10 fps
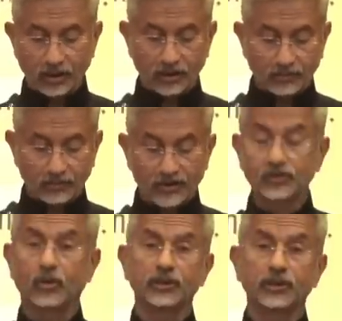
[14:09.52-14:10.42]
We
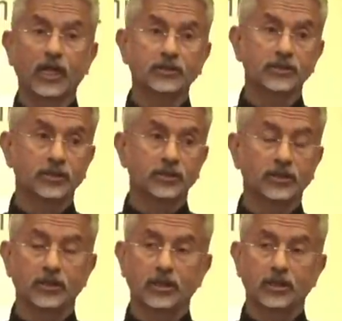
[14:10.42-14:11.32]
saw
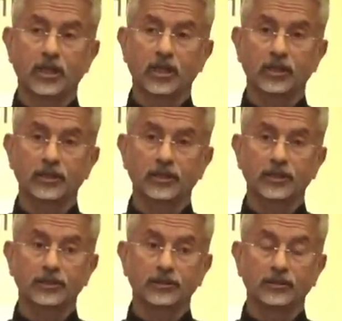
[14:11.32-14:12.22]
that
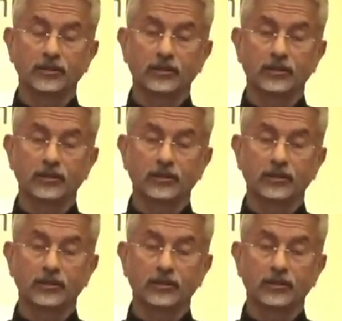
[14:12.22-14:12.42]
in